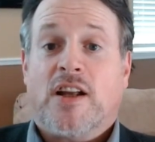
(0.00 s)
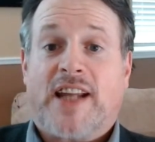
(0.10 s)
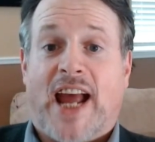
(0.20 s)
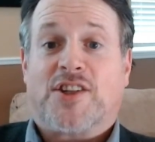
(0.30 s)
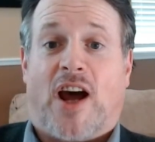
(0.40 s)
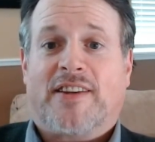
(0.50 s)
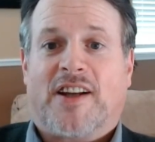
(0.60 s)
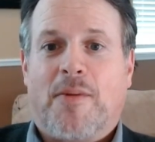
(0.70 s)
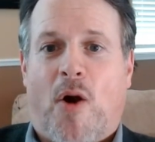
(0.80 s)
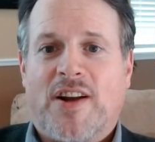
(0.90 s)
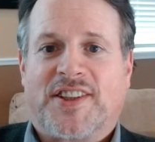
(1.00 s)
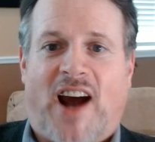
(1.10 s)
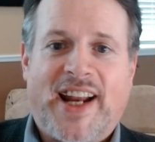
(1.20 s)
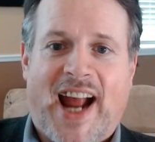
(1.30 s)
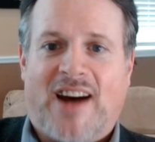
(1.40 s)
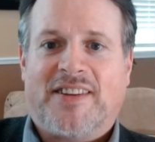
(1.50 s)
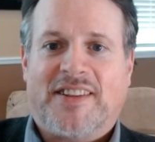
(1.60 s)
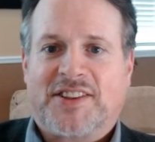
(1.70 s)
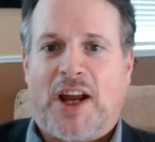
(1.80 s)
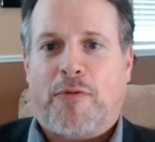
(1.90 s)
Again, Jonathan Camarda signing
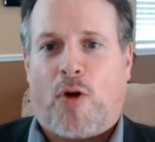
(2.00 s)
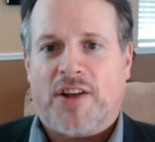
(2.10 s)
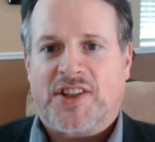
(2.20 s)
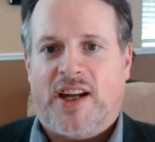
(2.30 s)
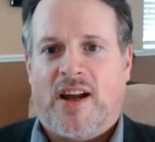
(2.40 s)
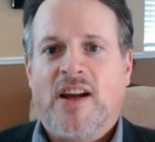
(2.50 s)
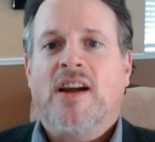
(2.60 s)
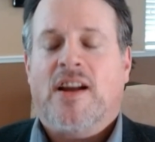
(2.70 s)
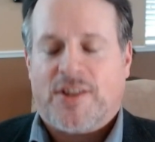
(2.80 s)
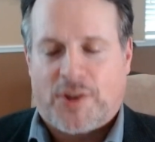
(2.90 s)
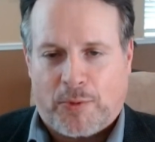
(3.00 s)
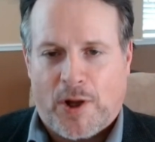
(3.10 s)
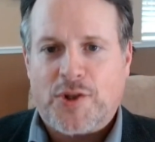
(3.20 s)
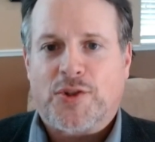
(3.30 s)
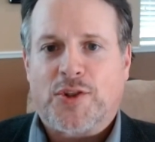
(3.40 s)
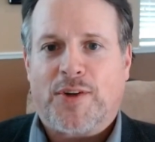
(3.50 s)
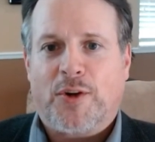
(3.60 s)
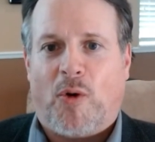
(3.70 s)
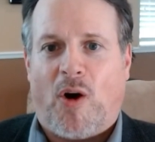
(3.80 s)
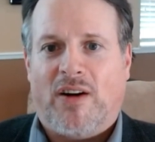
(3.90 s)
out. Stay frosty. It's a pleasure serving
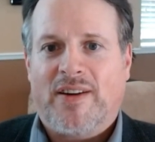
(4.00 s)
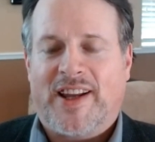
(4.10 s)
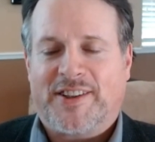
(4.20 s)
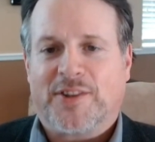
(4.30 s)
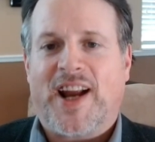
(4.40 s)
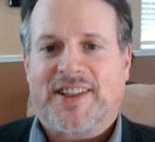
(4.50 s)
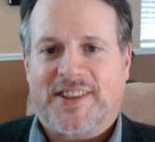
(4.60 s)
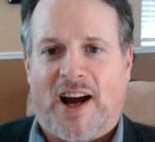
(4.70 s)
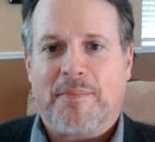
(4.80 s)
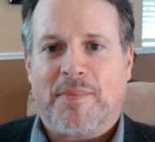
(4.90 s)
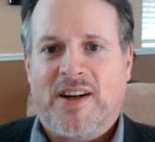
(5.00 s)
you all. And until next time.